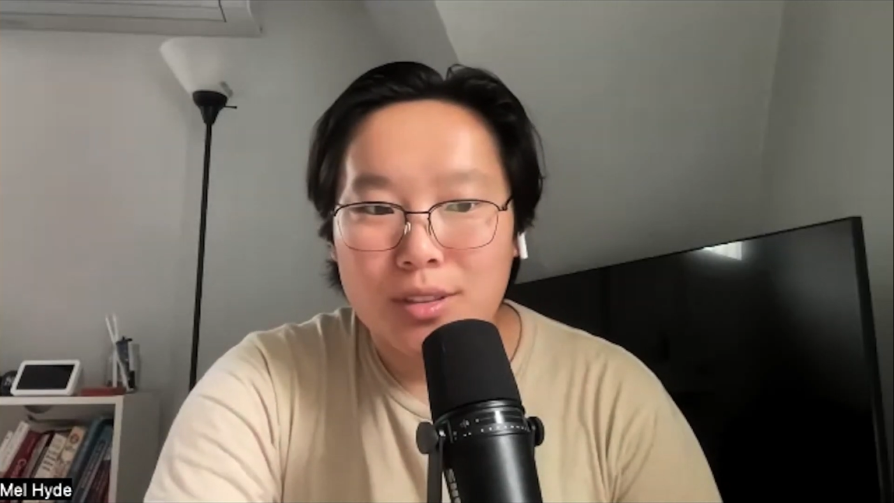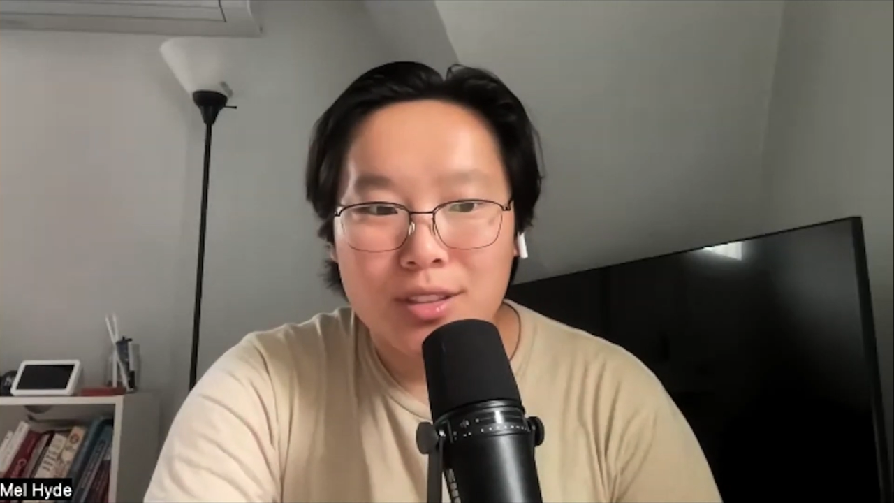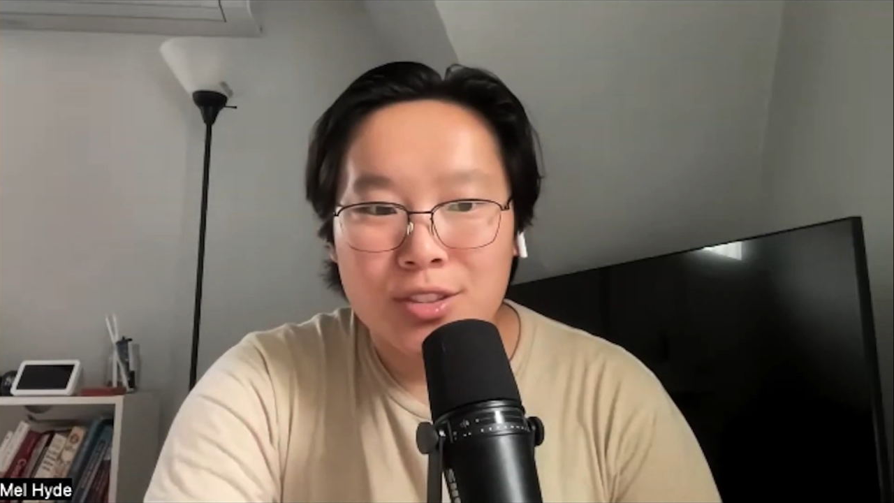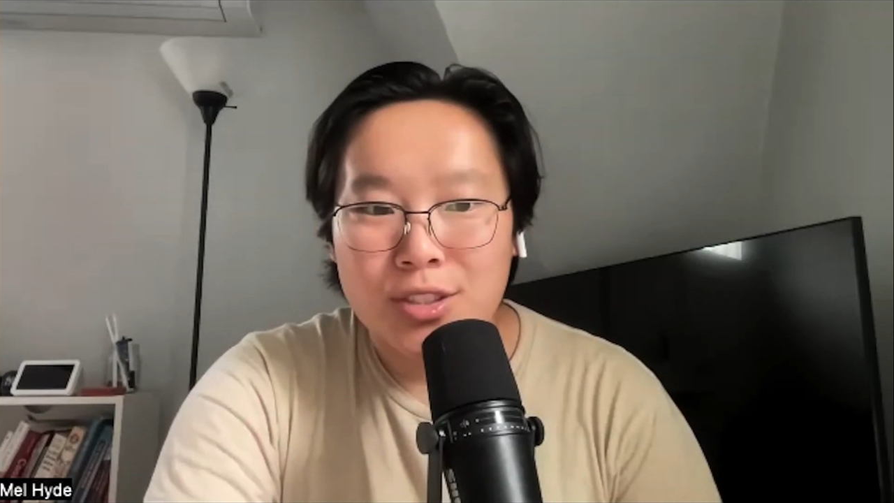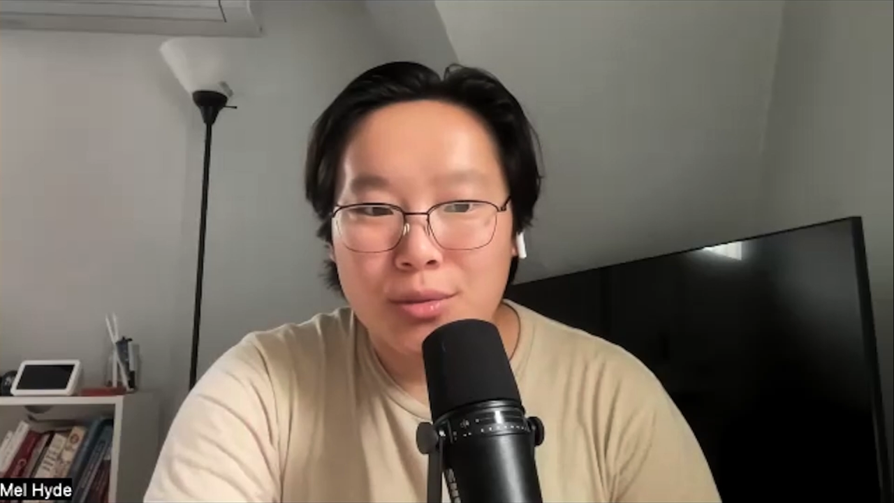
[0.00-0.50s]

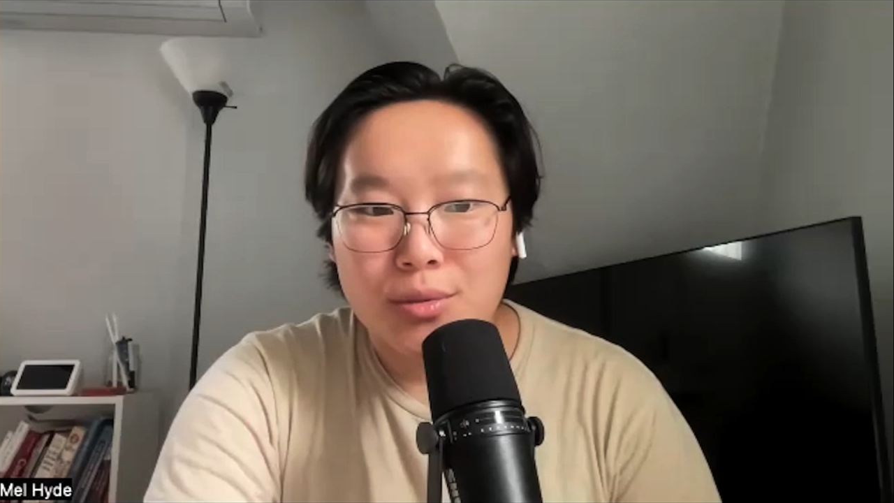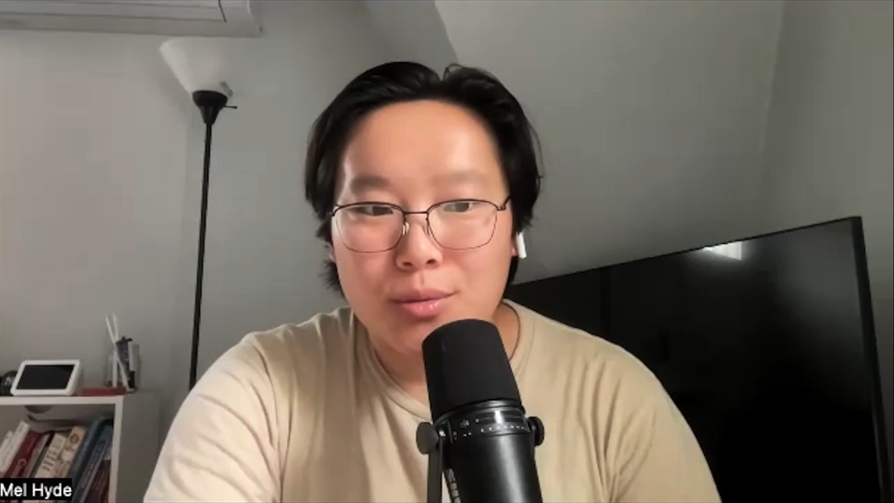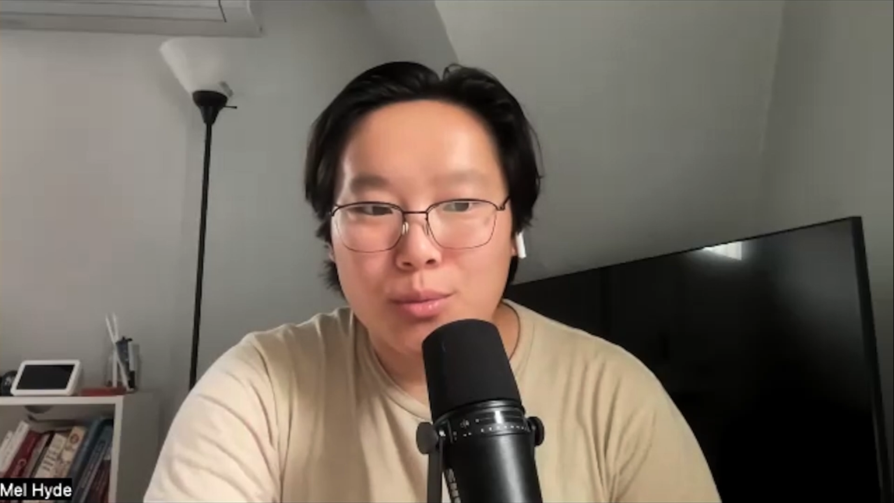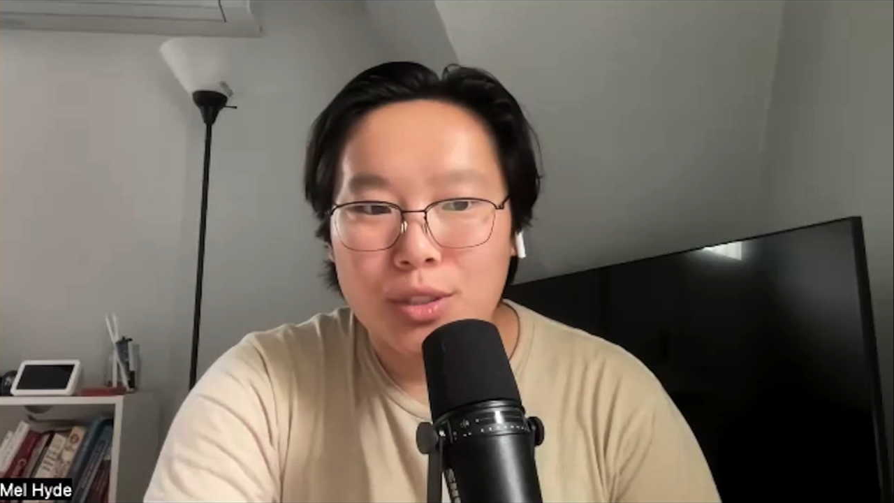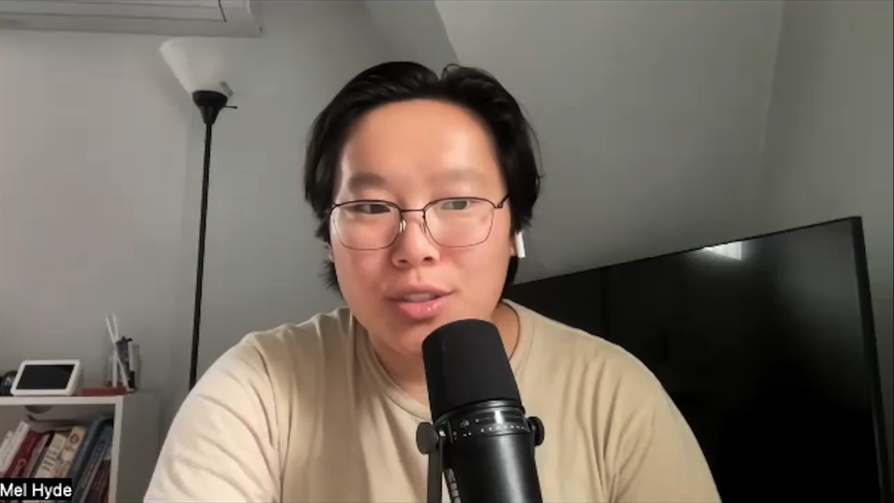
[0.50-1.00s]
so
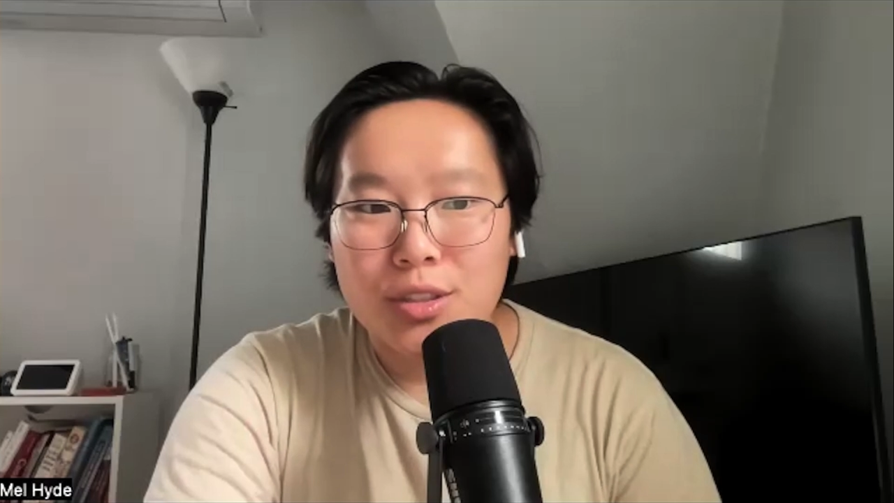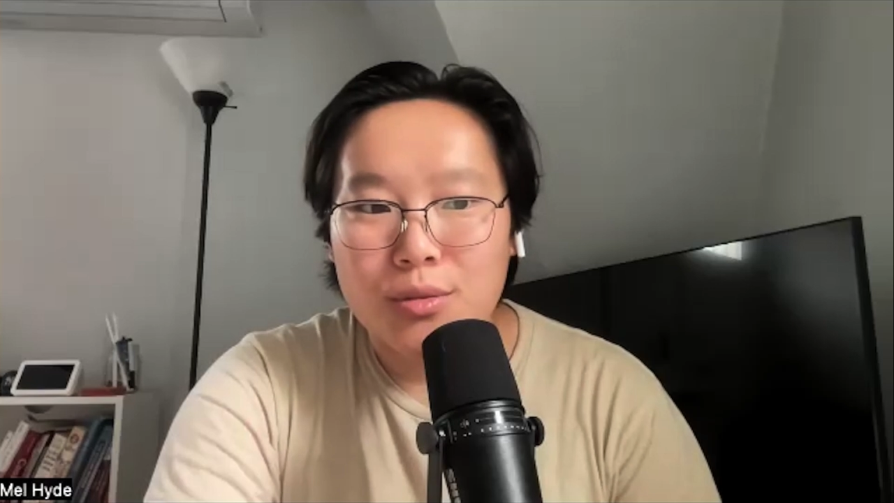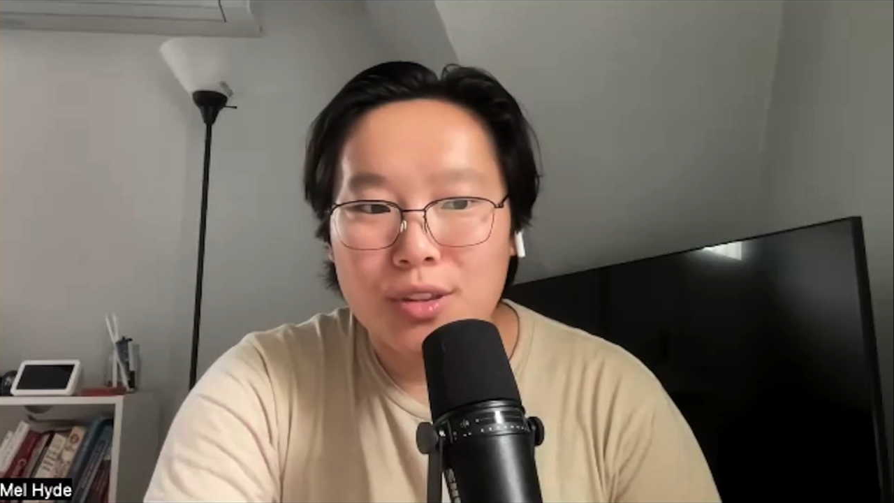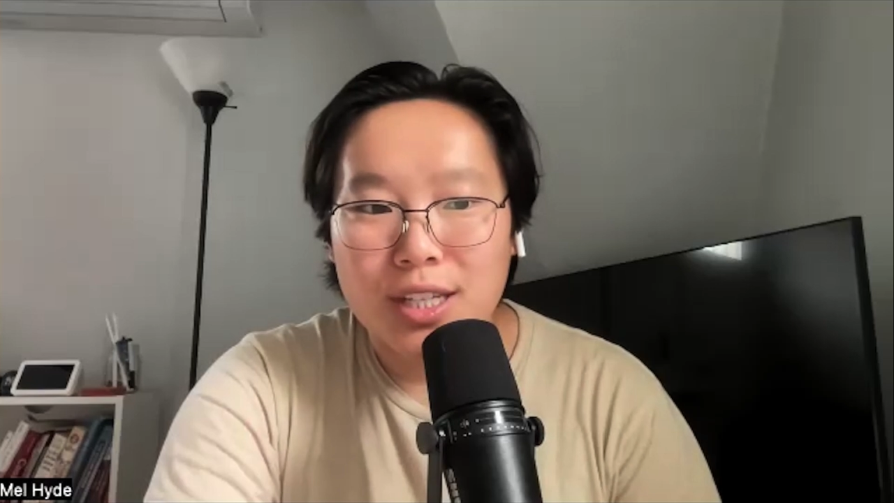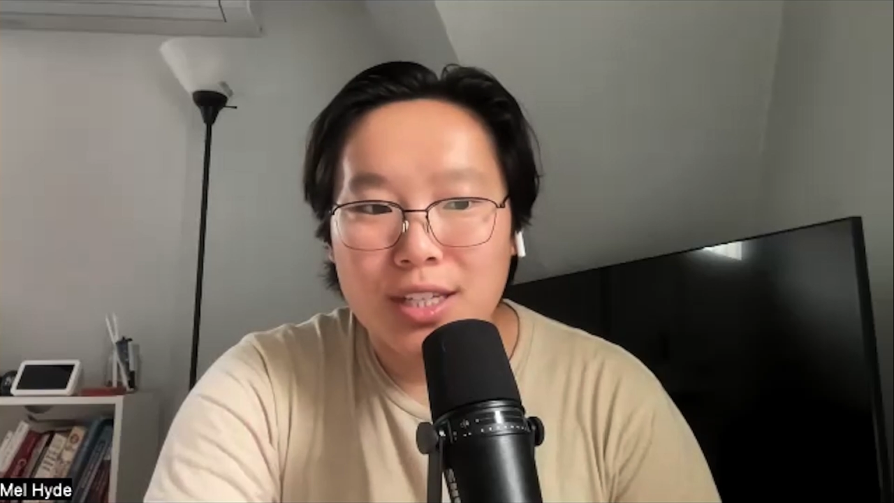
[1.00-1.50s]
what do you
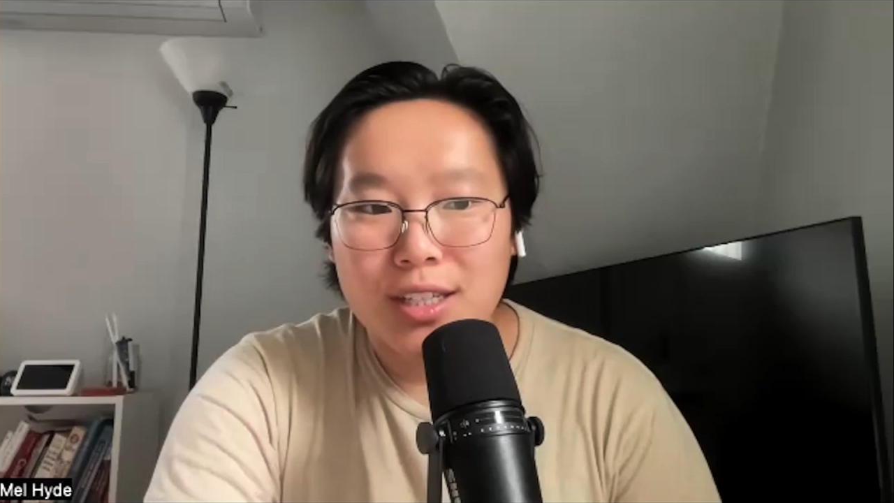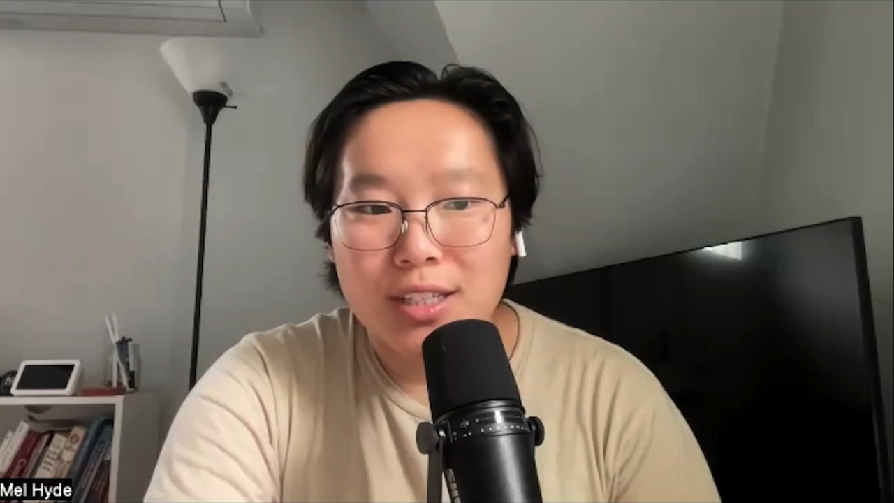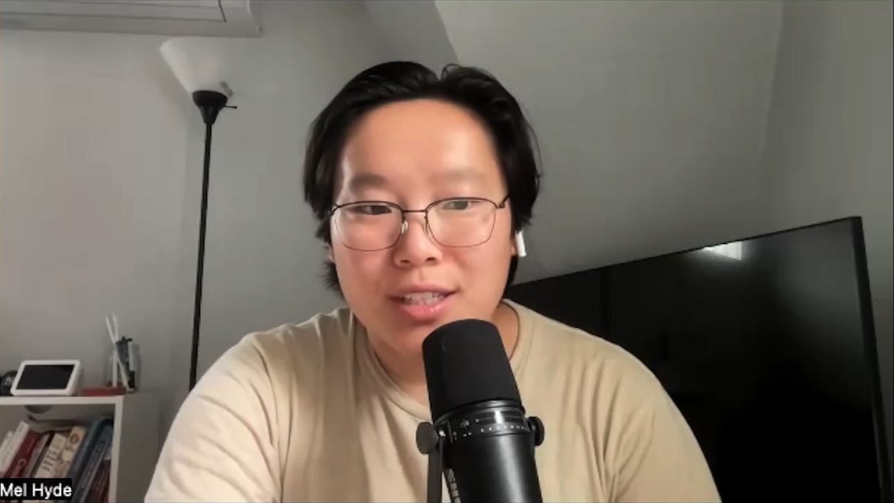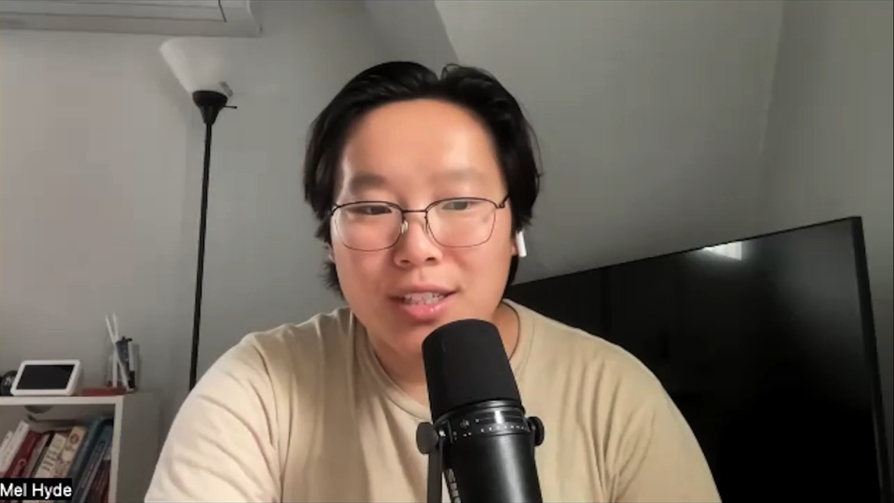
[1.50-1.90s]
think,